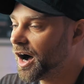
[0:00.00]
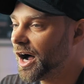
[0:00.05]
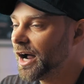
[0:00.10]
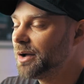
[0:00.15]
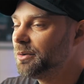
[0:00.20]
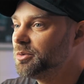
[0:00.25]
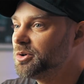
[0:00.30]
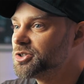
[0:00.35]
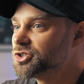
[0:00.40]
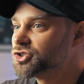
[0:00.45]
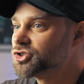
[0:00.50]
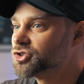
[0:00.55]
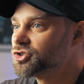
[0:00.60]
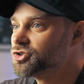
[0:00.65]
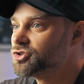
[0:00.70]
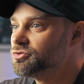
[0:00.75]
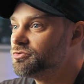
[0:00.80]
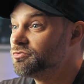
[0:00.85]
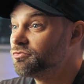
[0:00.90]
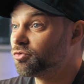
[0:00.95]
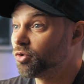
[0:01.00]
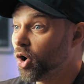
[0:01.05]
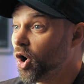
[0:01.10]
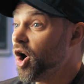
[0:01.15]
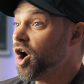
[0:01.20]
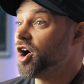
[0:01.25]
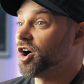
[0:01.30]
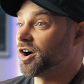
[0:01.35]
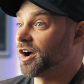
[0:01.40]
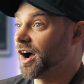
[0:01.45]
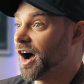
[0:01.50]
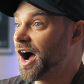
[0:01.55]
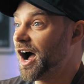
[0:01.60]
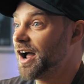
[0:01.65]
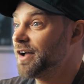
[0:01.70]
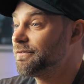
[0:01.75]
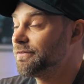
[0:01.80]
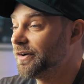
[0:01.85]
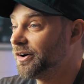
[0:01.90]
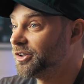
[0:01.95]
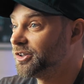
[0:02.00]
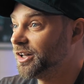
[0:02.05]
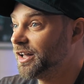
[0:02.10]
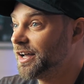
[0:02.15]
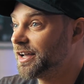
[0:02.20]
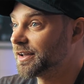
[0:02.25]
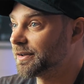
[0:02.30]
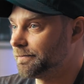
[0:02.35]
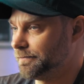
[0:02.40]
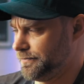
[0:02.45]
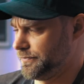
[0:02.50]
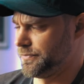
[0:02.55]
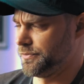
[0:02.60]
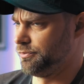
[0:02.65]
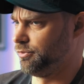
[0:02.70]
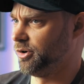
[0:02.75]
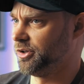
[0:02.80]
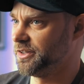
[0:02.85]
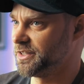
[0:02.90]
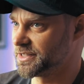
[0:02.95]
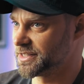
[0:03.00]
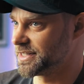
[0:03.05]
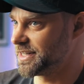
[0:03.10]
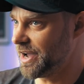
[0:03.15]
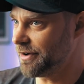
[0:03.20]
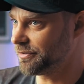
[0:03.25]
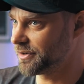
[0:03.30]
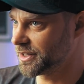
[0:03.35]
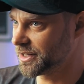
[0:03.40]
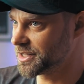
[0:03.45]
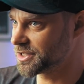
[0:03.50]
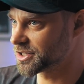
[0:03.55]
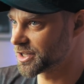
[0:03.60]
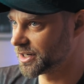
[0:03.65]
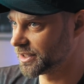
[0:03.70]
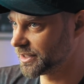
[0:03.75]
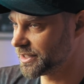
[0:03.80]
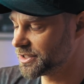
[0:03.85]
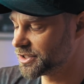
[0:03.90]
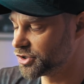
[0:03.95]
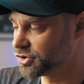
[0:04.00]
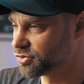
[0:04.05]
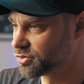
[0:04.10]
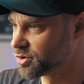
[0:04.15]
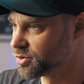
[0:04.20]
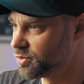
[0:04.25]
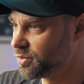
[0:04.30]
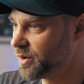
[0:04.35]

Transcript: I was wrong. I felt like, well, this definitely is going to lead to Drew